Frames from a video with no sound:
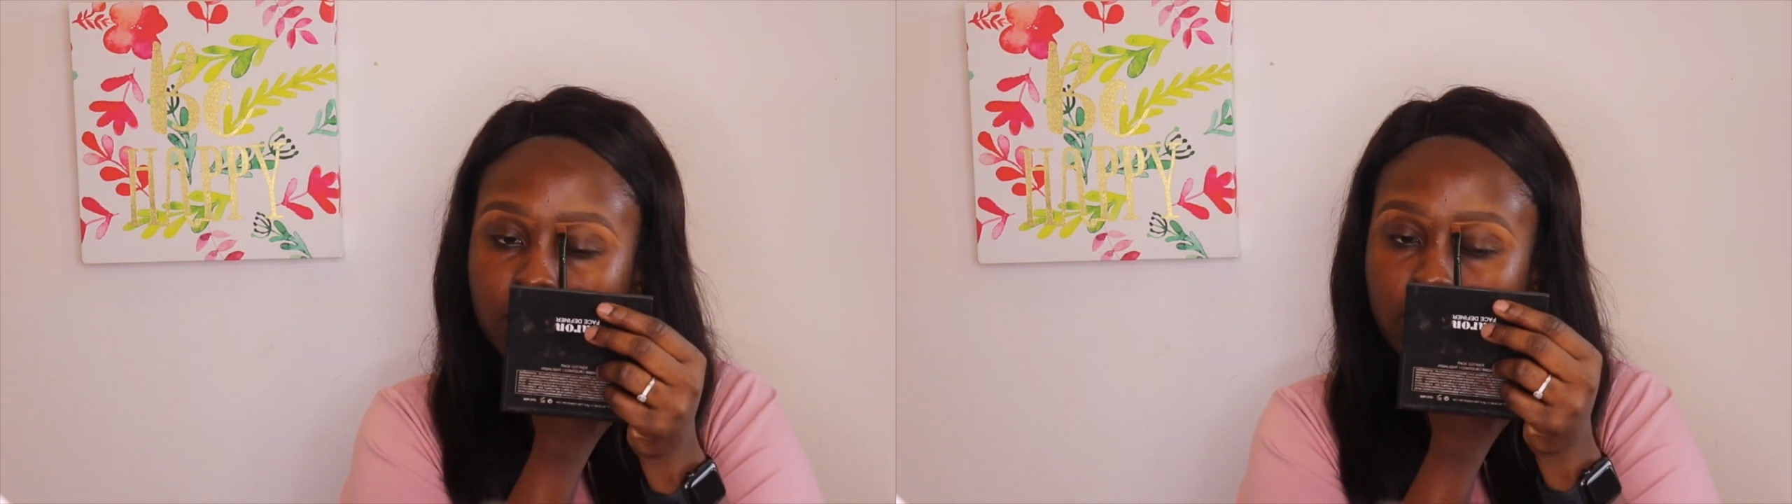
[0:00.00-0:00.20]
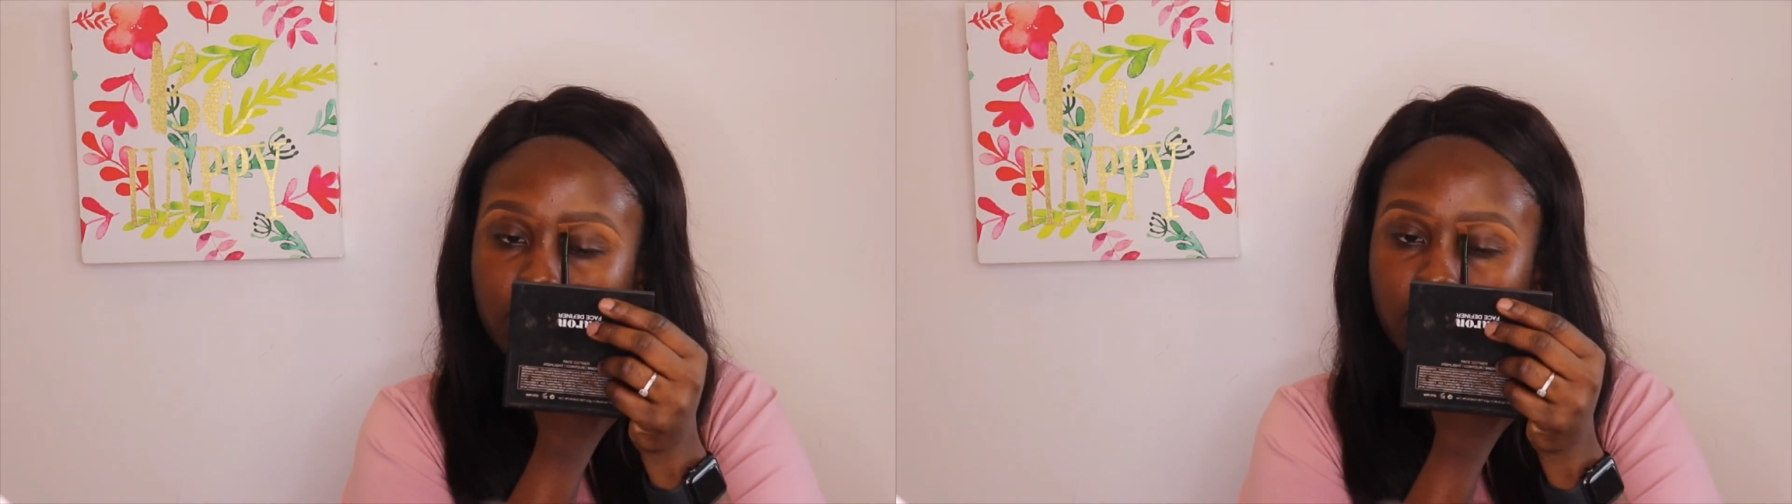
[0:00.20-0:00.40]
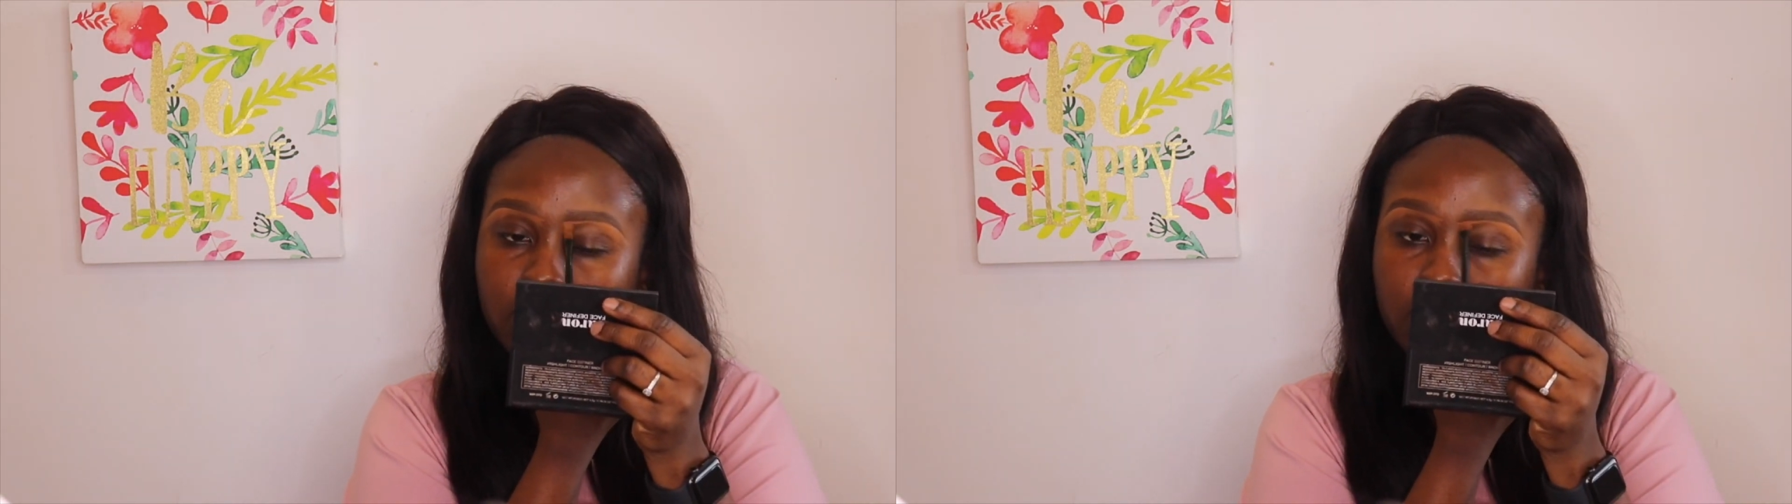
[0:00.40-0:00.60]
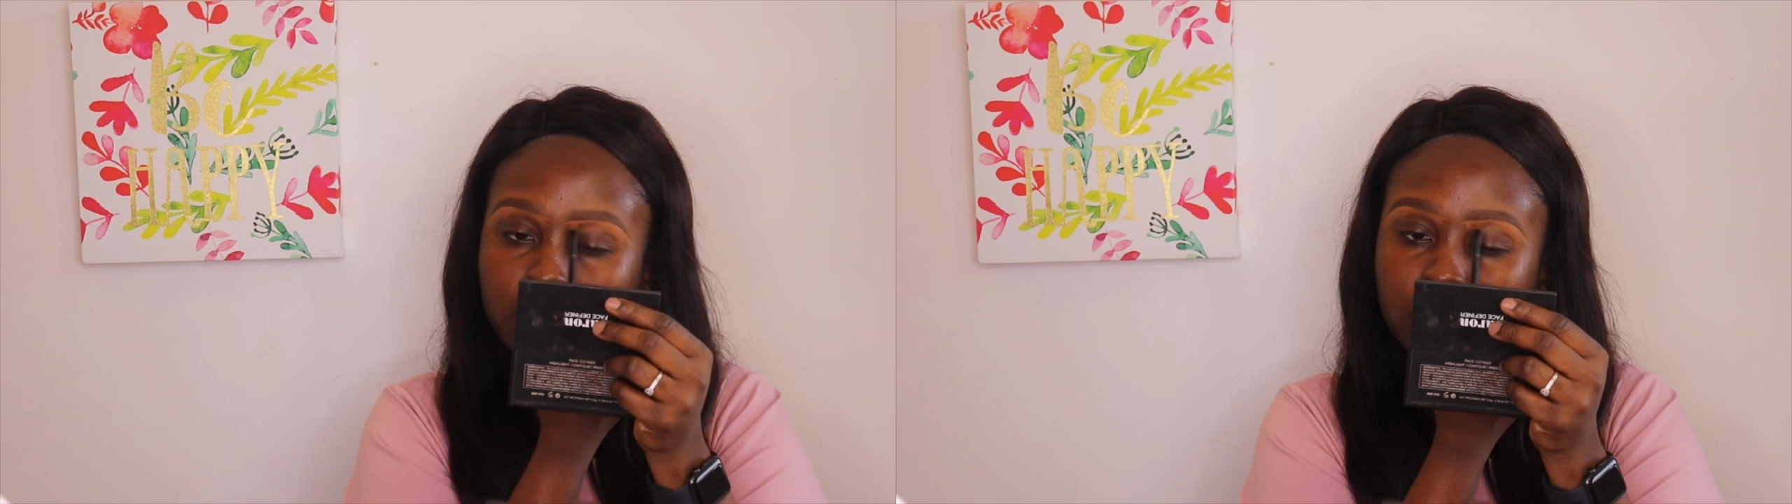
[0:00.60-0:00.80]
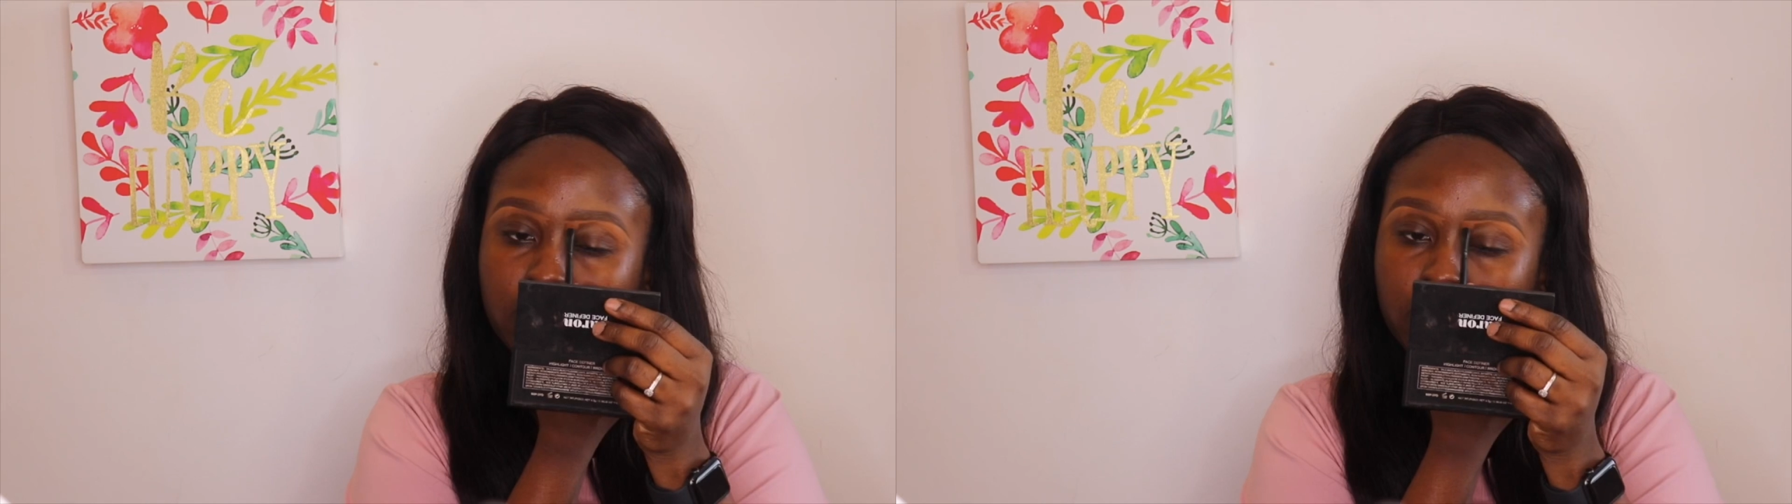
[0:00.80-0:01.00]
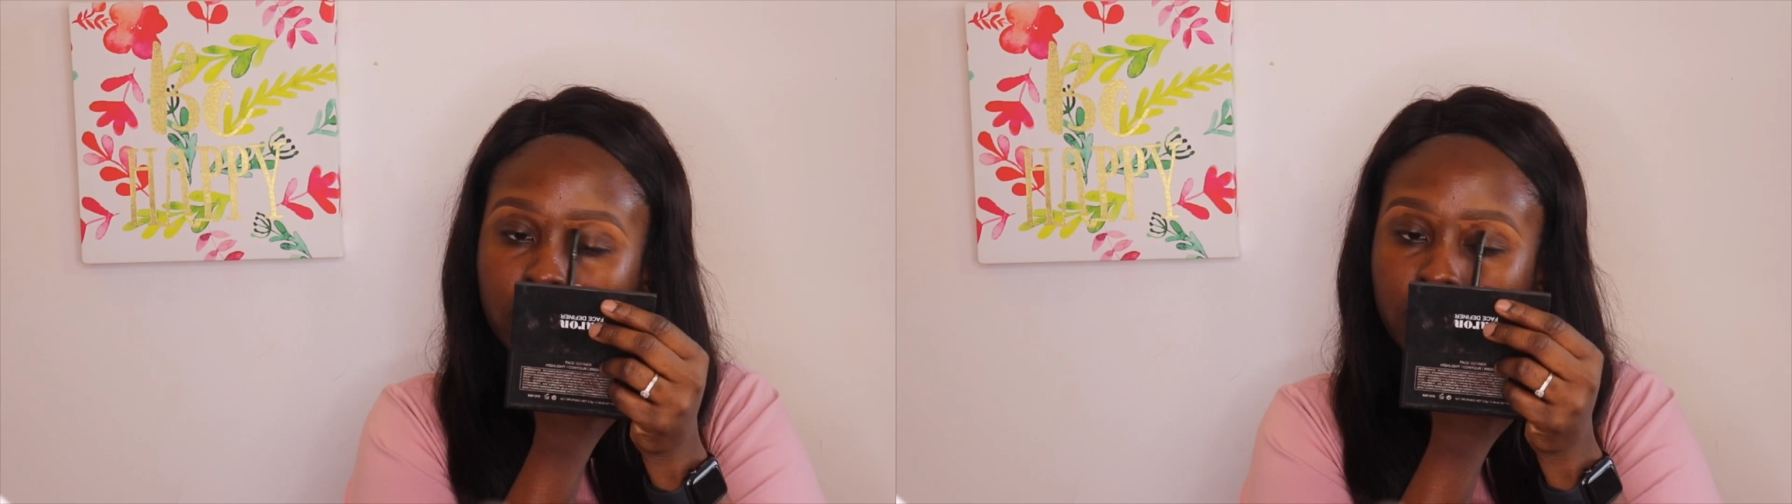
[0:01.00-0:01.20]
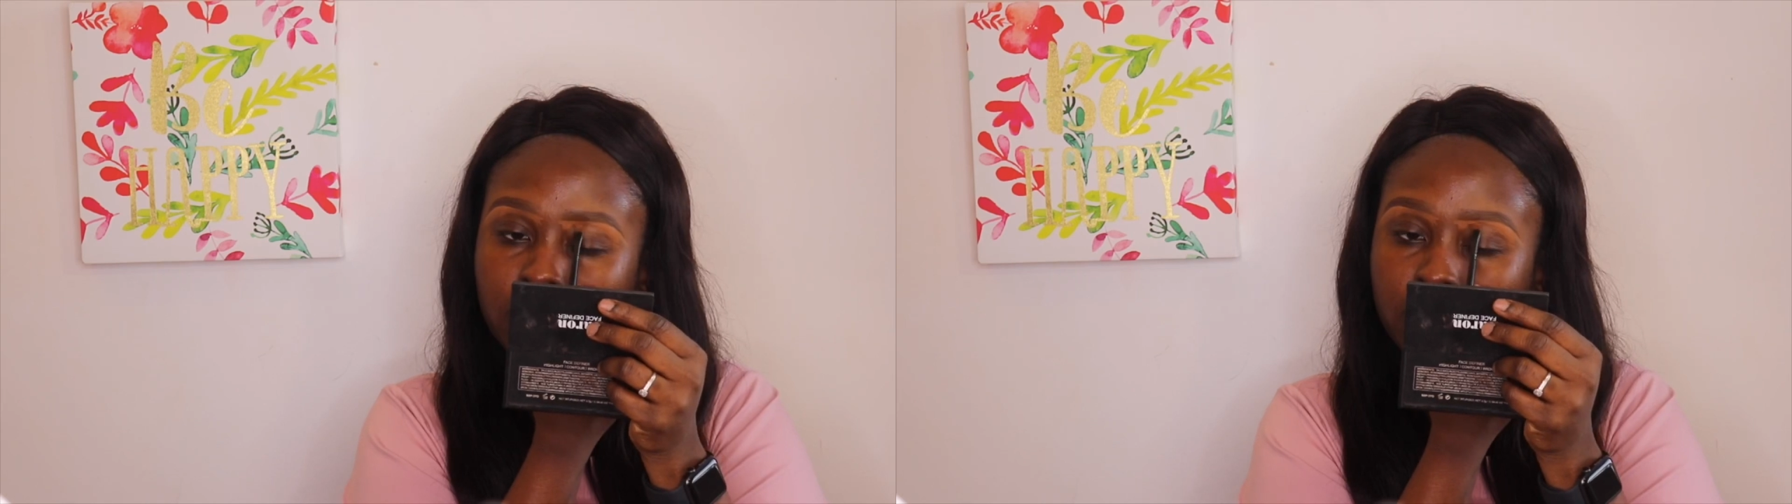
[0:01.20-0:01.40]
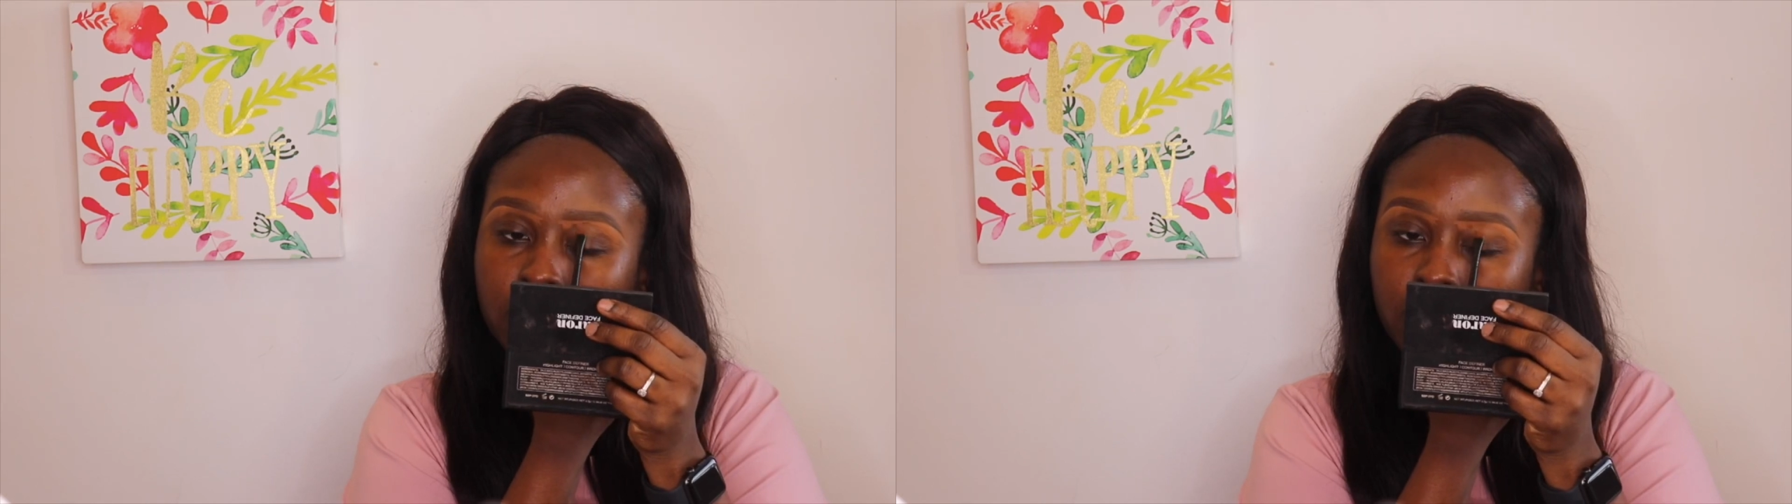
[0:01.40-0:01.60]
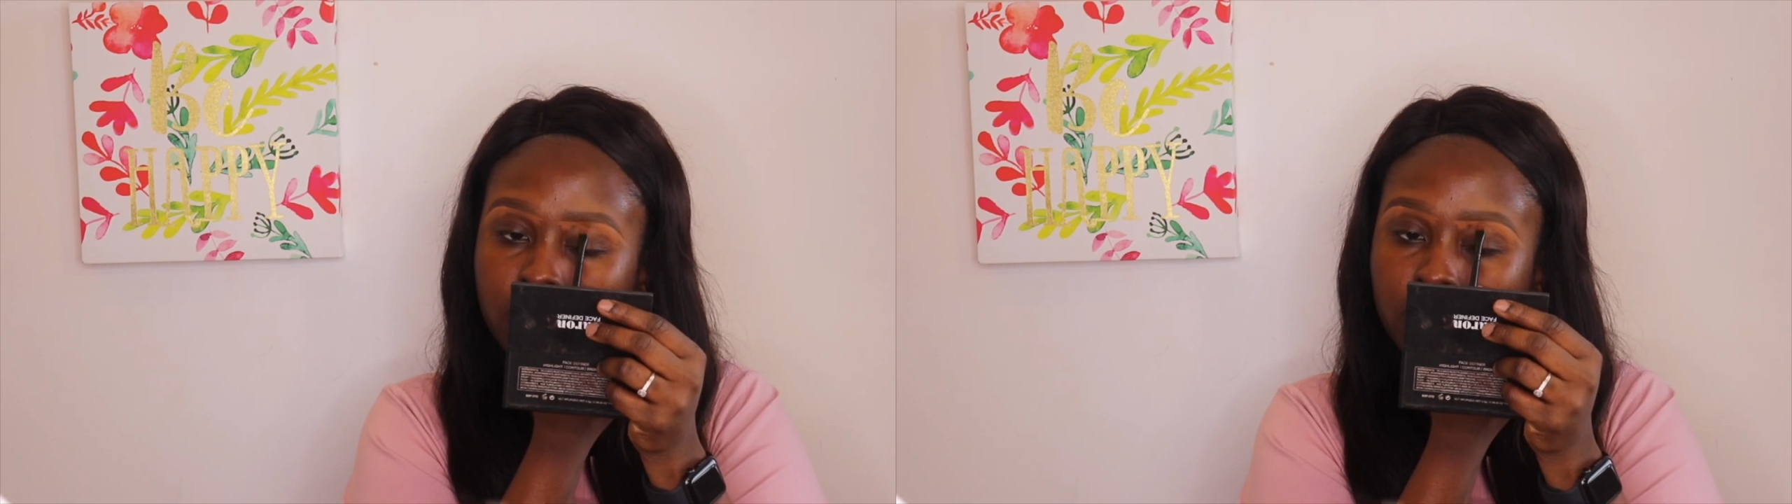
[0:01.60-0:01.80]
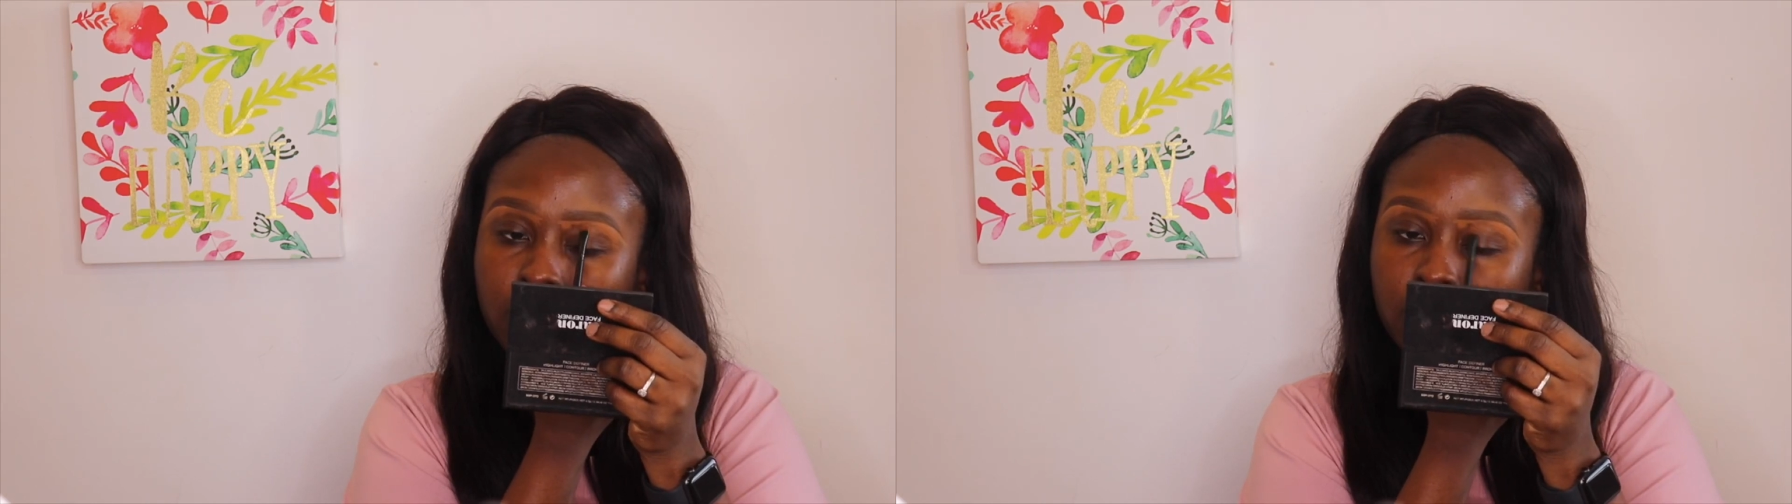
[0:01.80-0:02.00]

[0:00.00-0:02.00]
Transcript: and that's what I'm trying to achieve.